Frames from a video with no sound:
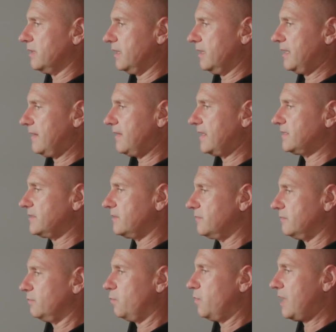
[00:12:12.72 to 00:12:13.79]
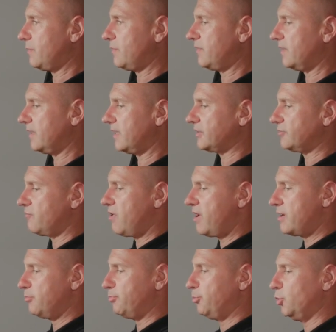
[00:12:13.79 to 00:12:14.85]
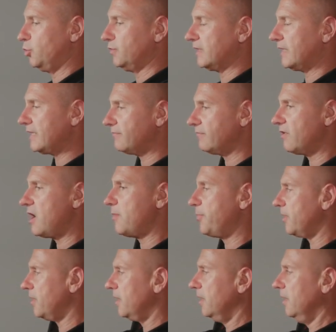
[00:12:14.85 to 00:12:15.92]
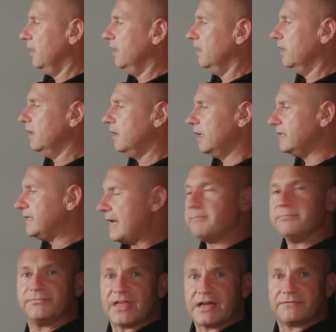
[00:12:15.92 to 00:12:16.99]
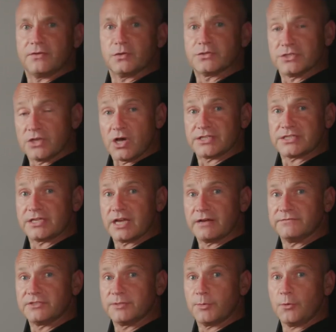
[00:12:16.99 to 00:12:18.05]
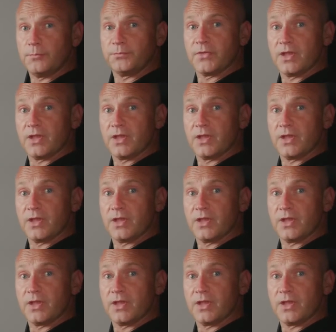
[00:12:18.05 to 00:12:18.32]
get that to where we think it's right, pull the lever up, and yep, that feels nice and comfortable.